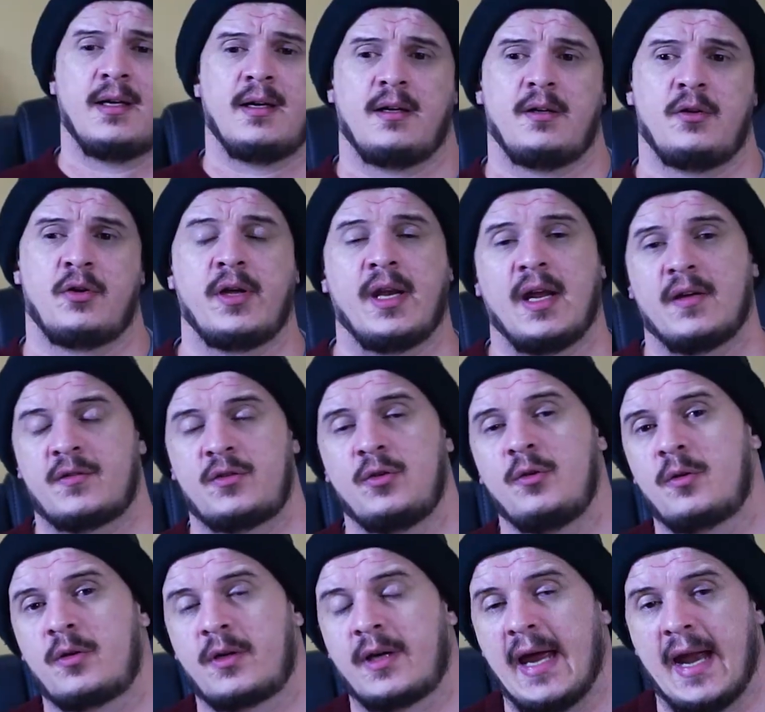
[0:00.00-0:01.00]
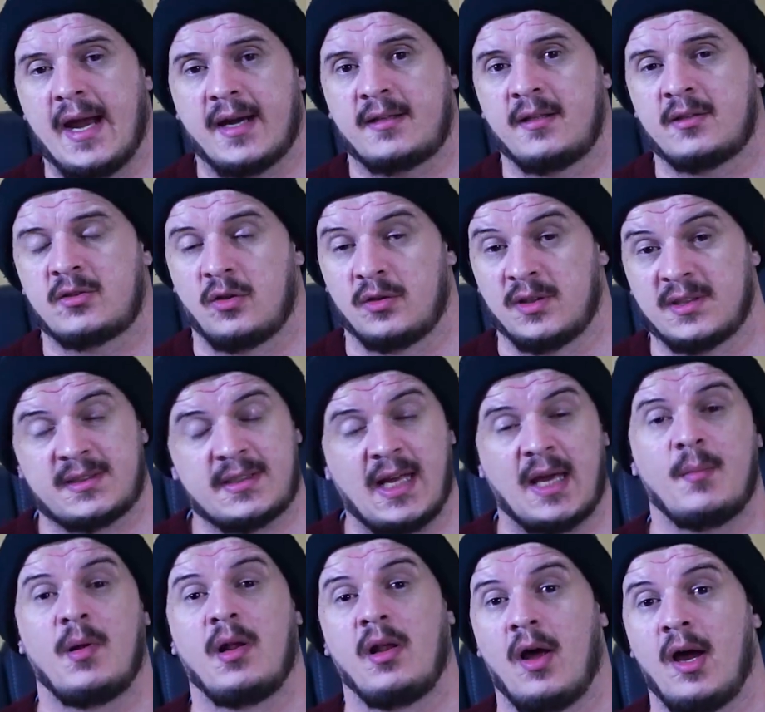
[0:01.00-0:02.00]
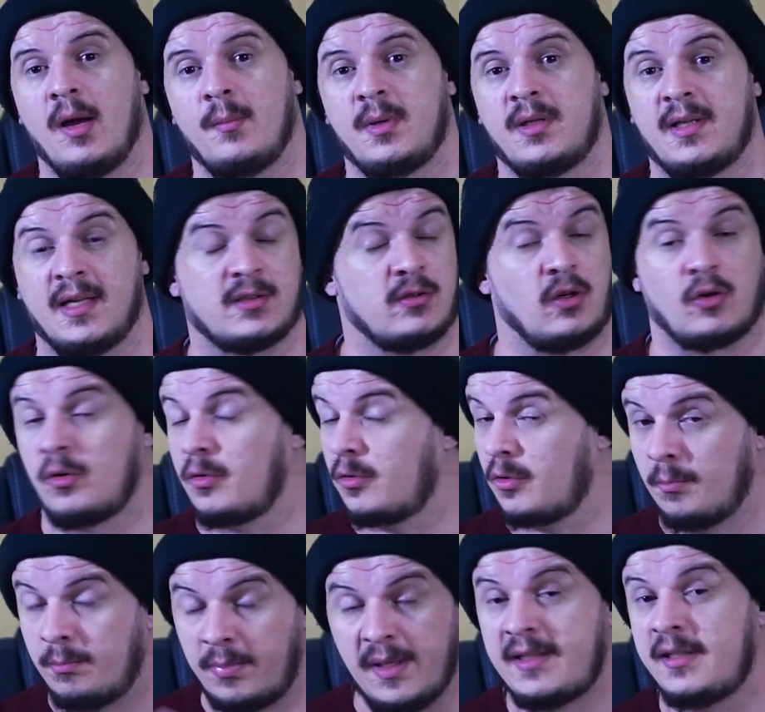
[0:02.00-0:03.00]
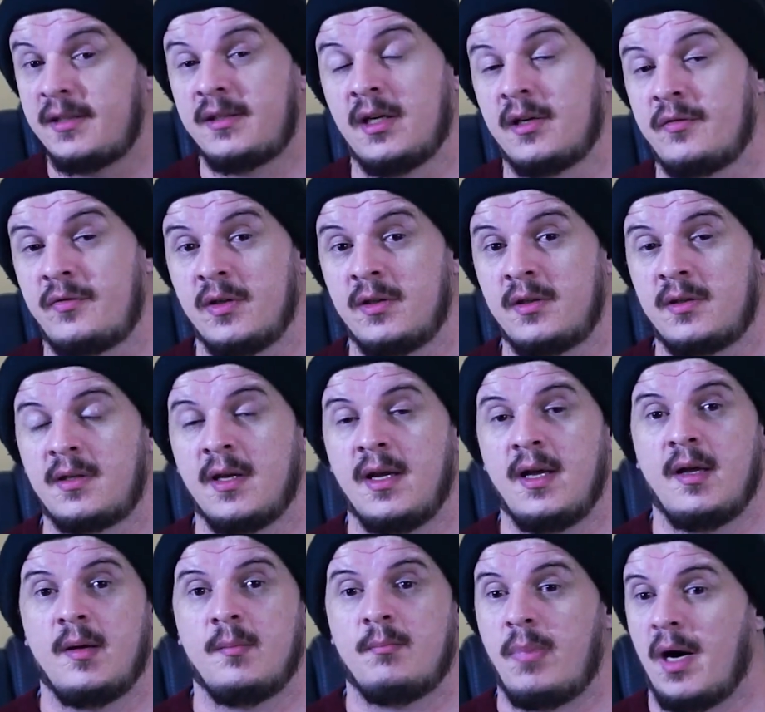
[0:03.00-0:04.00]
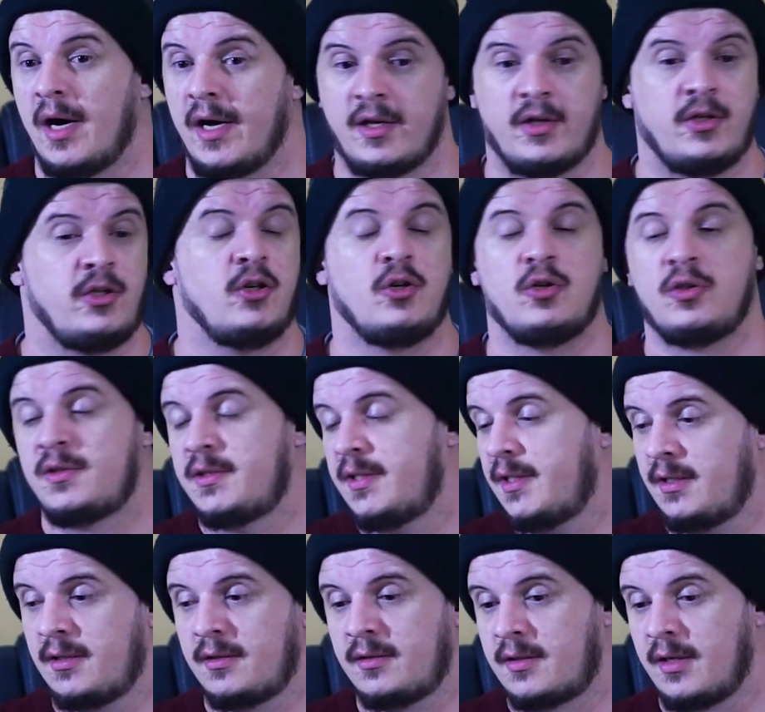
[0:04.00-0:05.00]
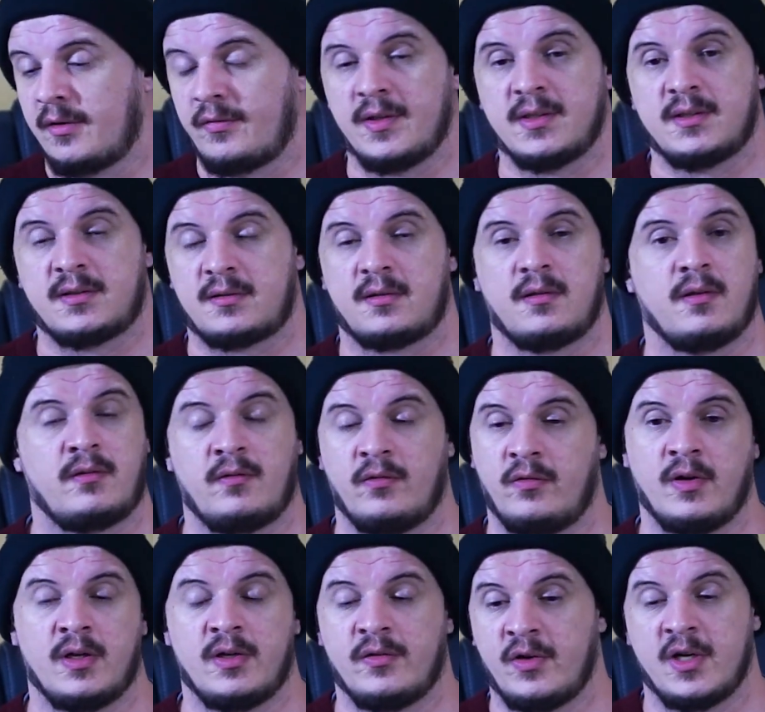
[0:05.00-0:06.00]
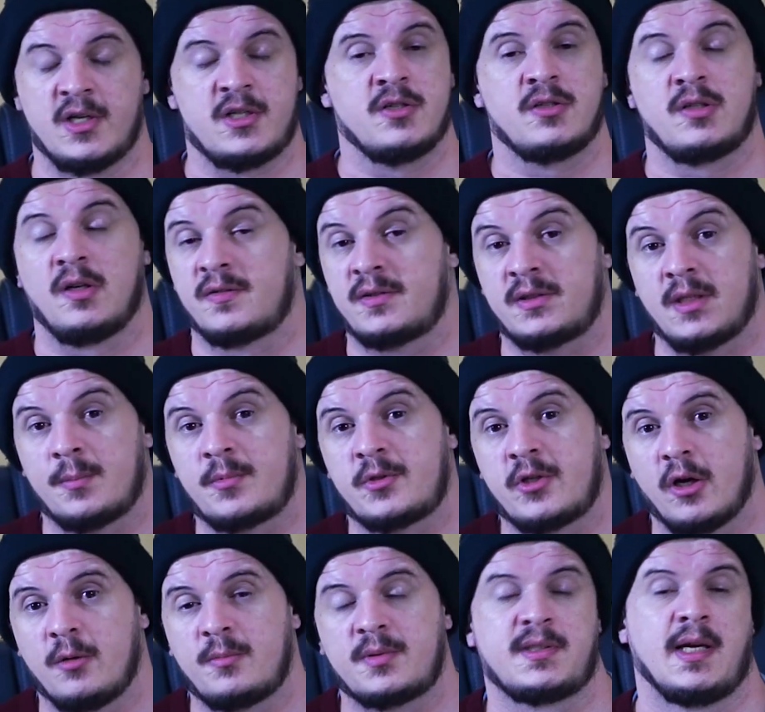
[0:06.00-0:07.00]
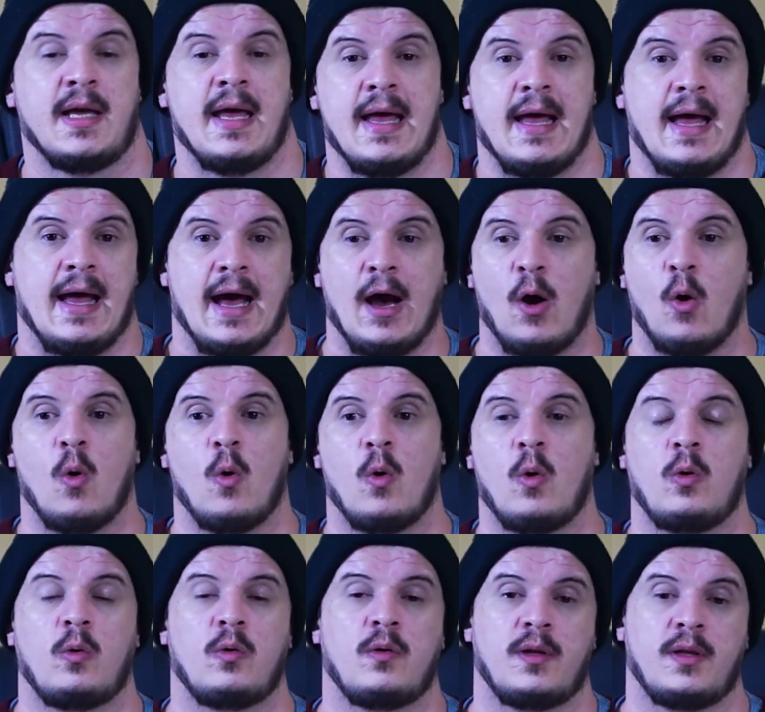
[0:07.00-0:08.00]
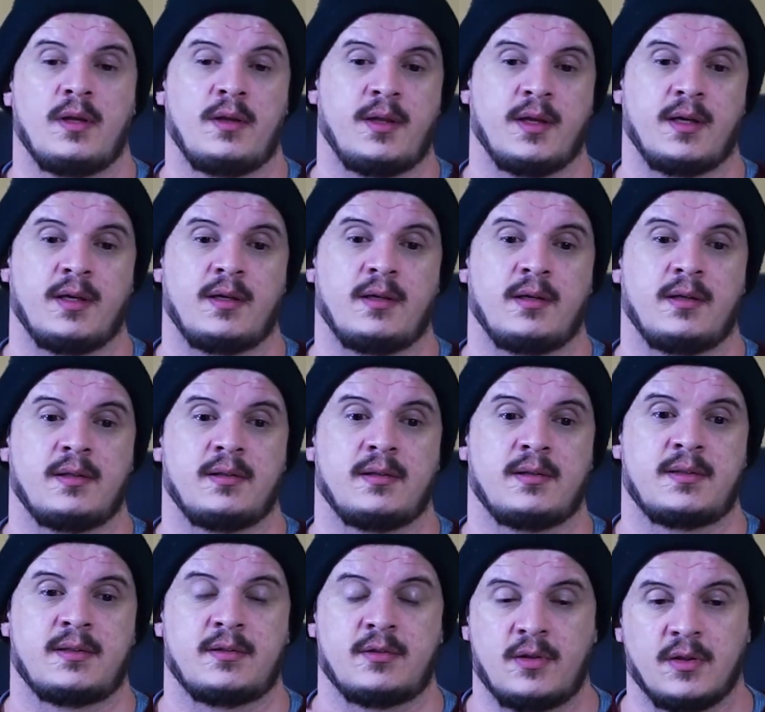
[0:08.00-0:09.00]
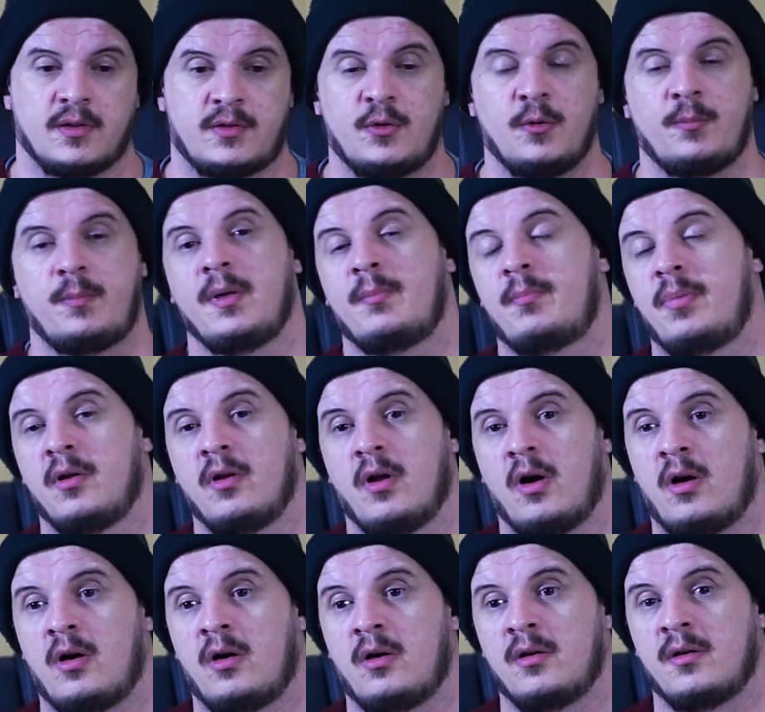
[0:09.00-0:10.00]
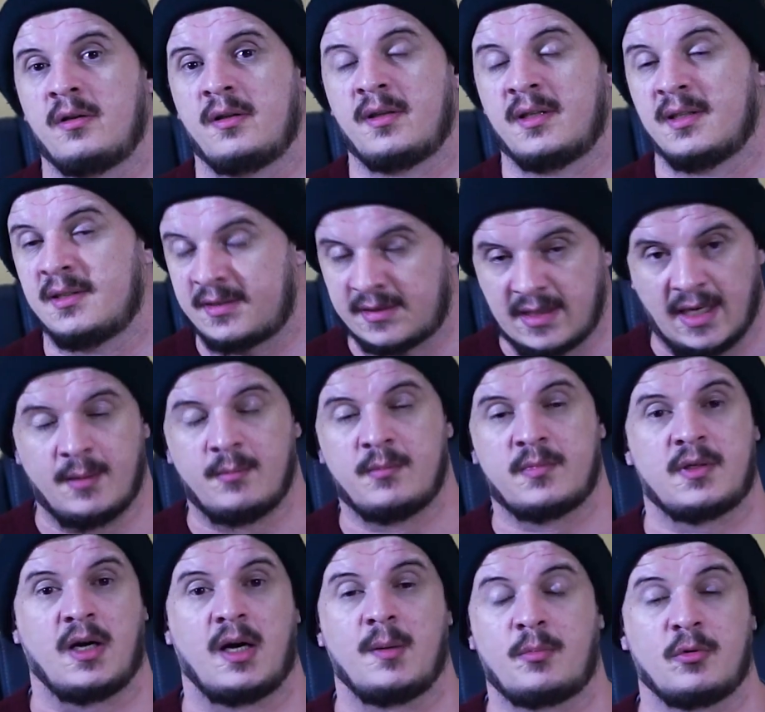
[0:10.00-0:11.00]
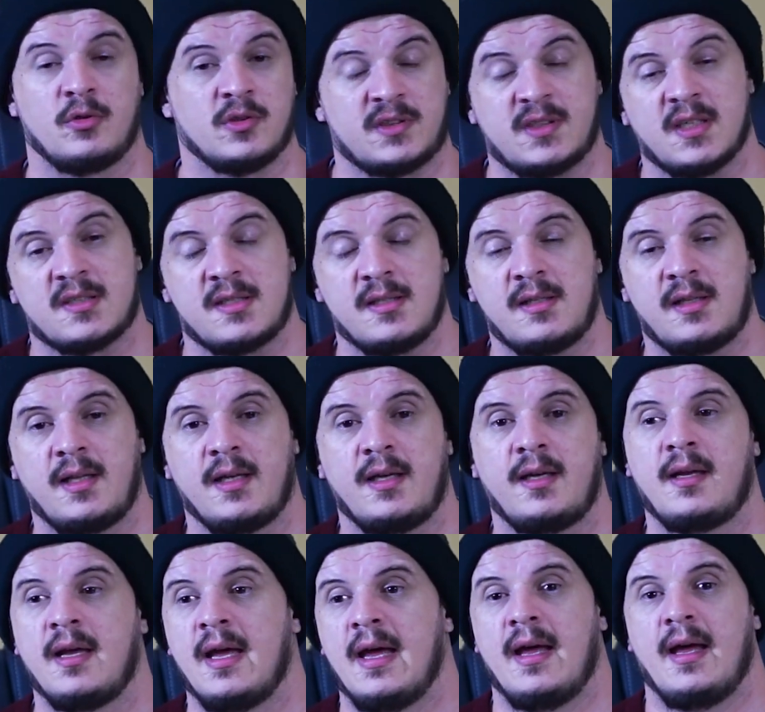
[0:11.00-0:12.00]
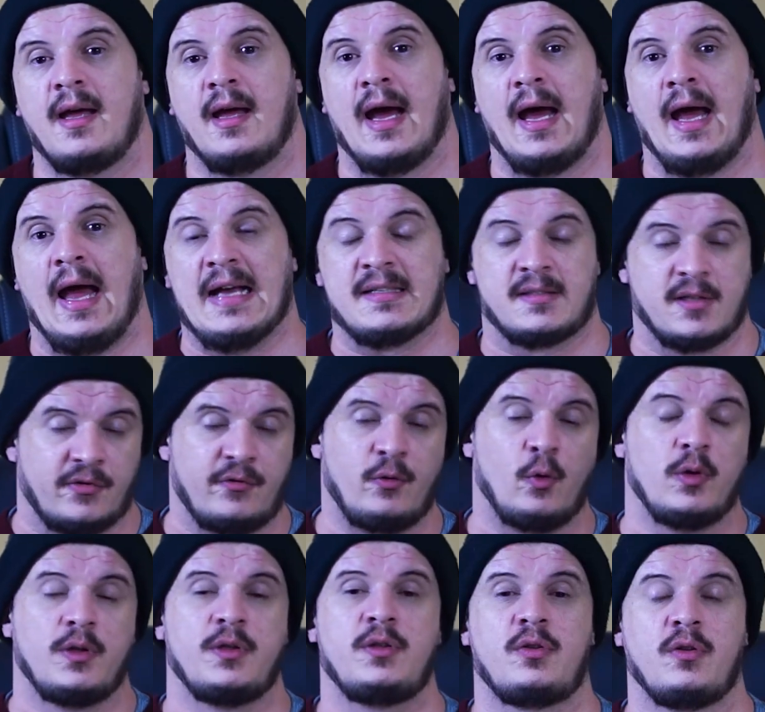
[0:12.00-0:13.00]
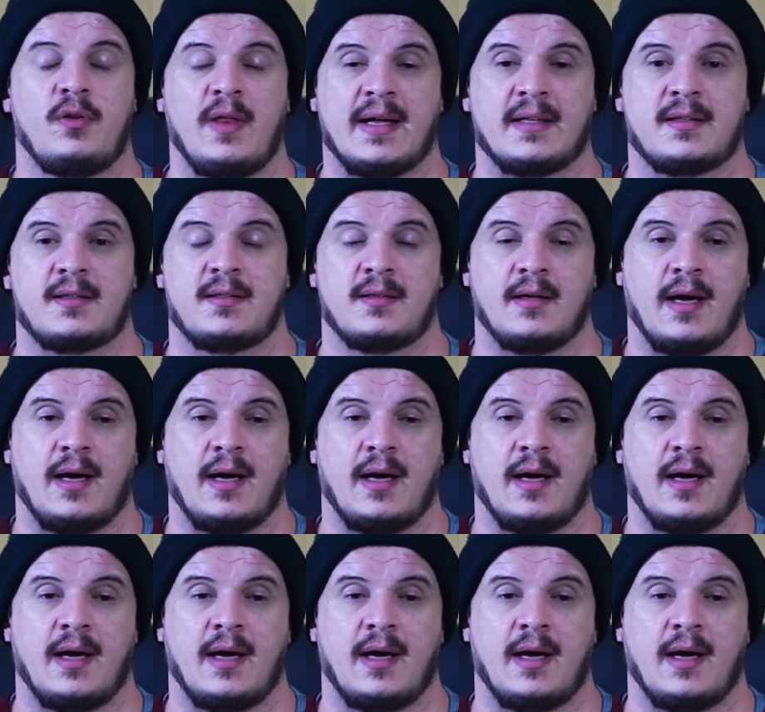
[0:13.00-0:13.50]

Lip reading: You can have 2 characters on the same alignment that are completely different by using different versions of SUB-TROPES, or the 2 people are the same type consistently as they fall into that